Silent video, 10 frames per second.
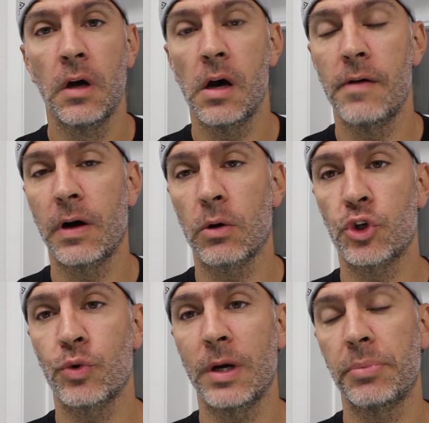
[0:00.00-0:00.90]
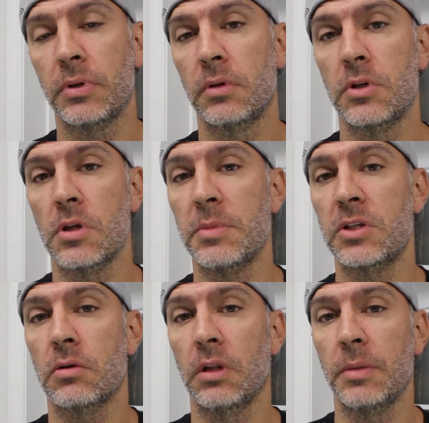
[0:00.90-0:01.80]
of our trip to the
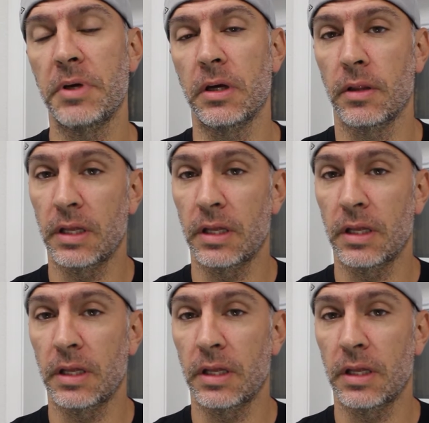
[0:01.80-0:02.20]
Mr. Olympia.